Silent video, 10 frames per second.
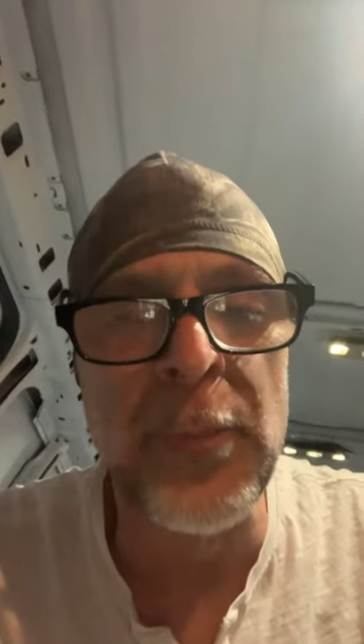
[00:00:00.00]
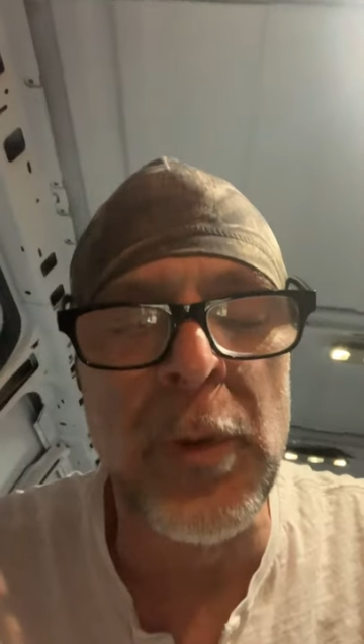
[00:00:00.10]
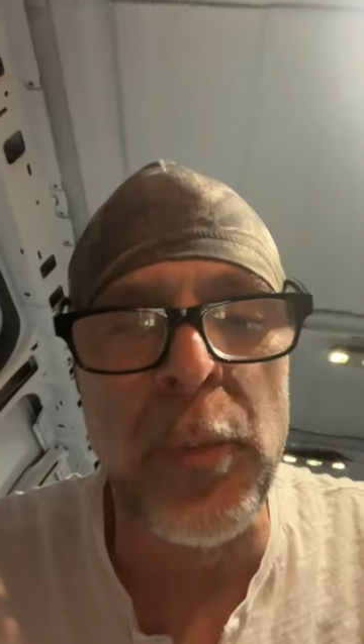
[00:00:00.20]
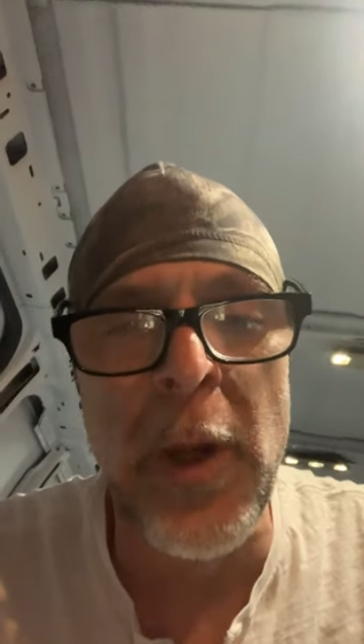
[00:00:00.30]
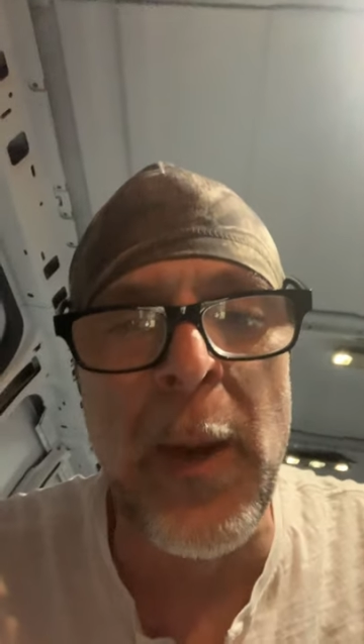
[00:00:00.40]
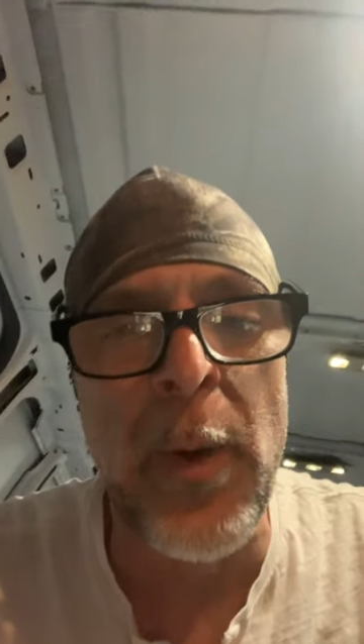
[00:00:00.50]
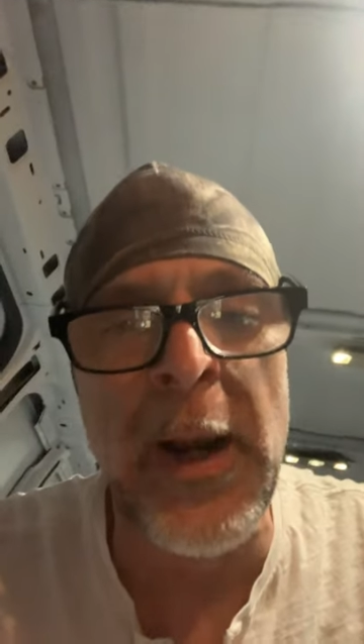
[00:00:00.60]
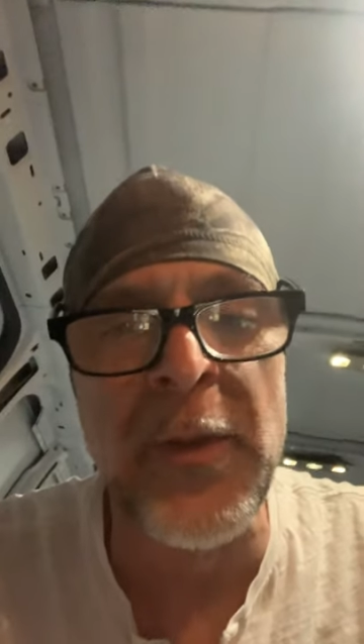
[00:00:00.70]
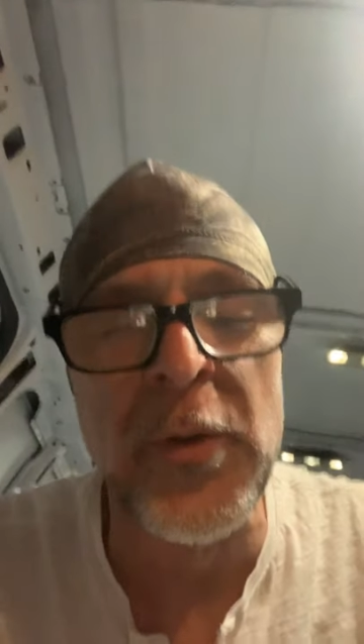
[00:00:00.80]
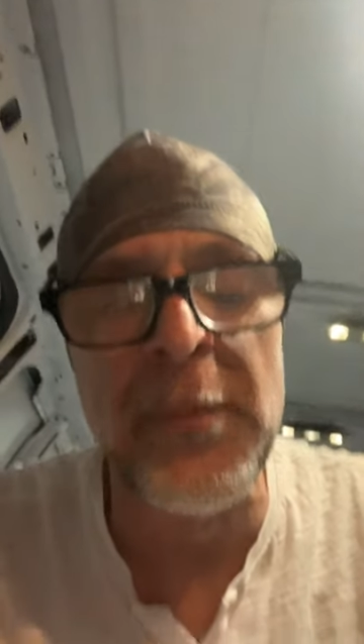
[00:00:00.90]
with what I
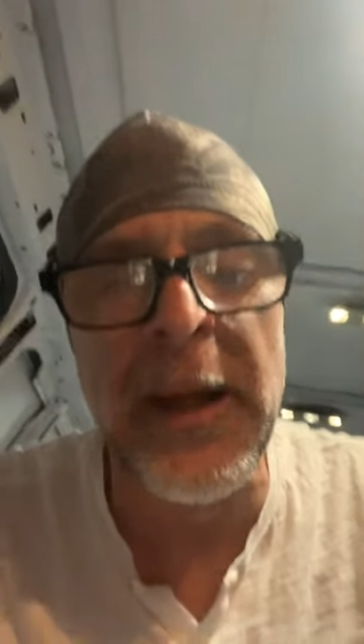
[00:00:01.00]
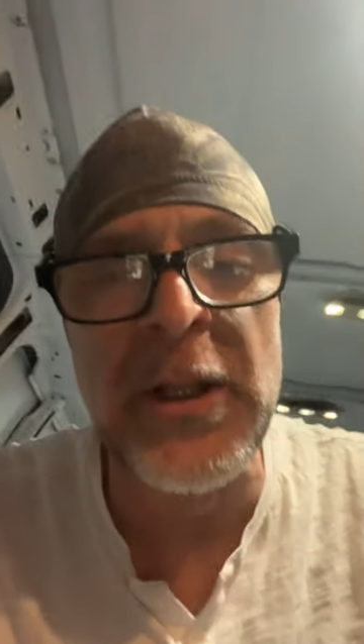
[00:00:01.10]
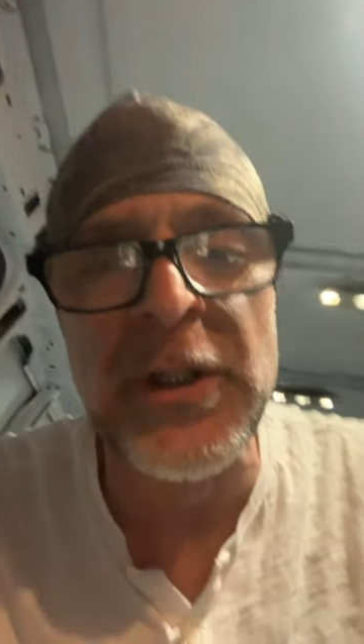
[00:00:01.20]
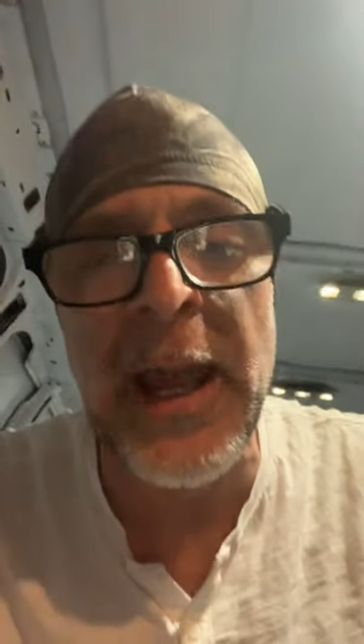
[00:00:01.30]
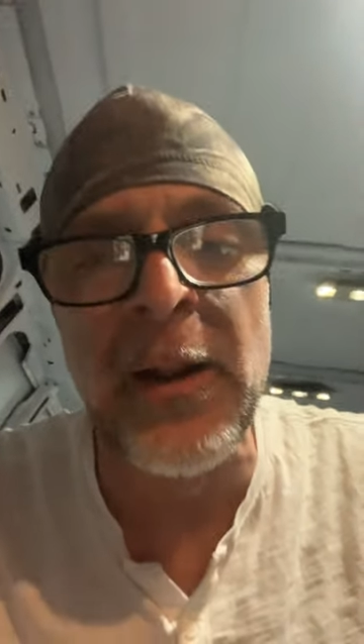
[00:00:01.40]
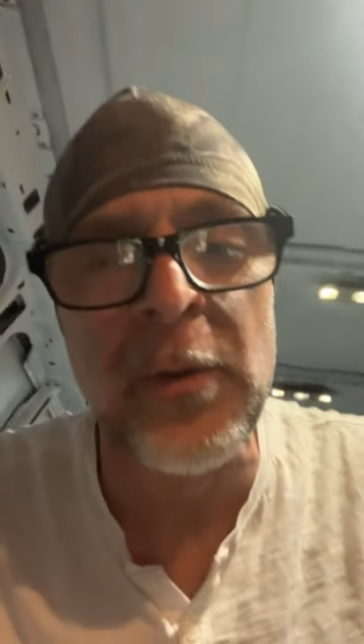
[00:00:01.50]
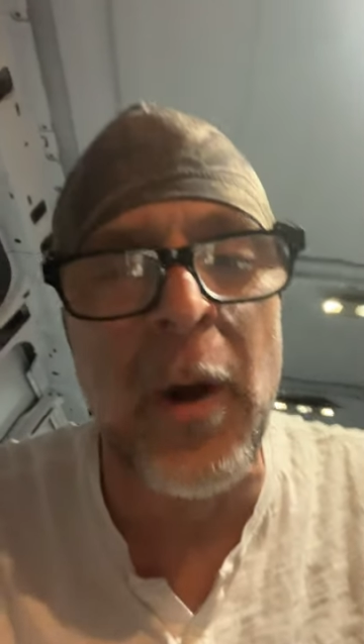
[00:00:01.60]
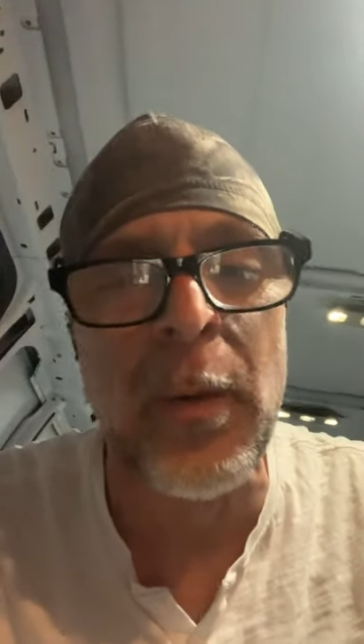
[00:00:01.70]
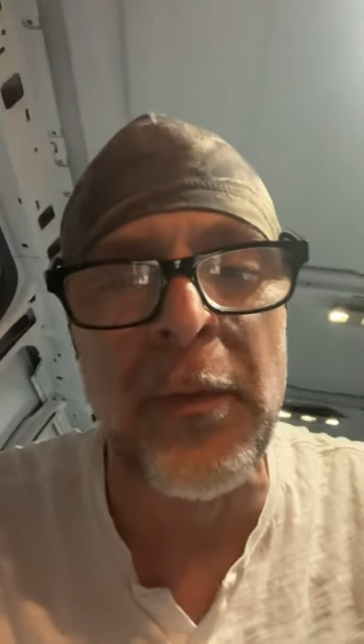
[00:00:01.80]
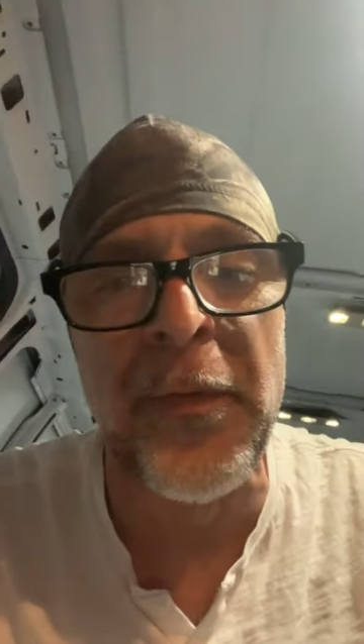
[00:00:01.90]
want to do with my channel
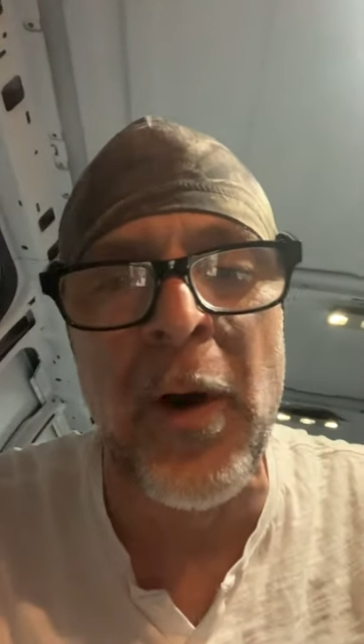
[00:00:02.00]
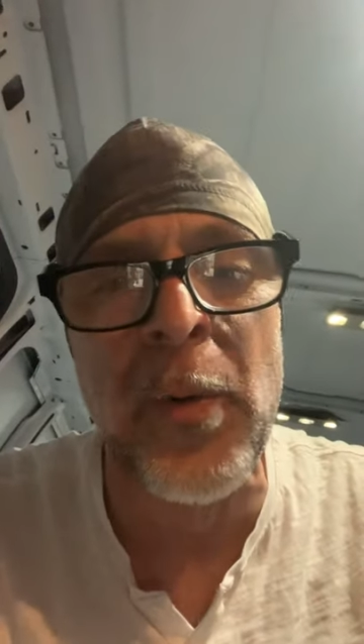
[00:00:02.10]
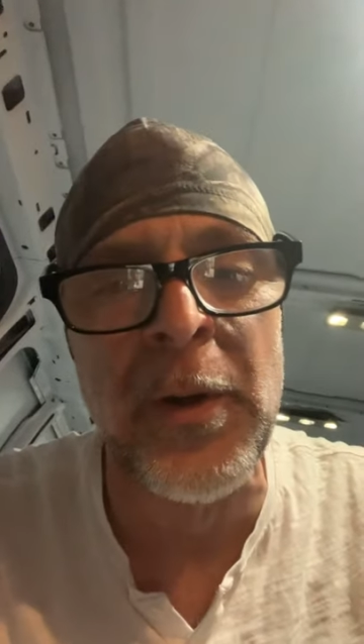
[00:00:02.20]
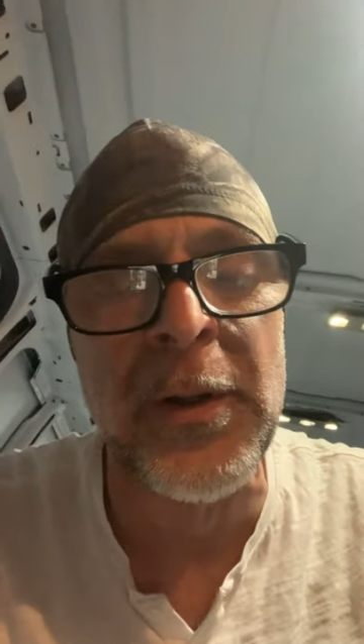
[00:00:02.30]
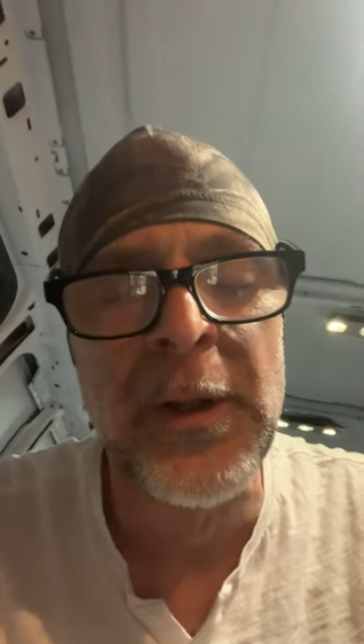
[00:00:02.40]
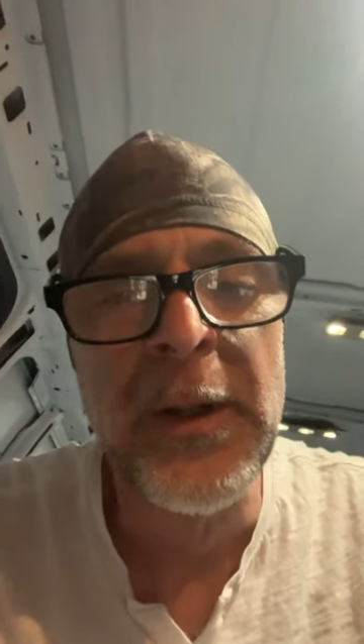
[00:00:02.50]
going forward,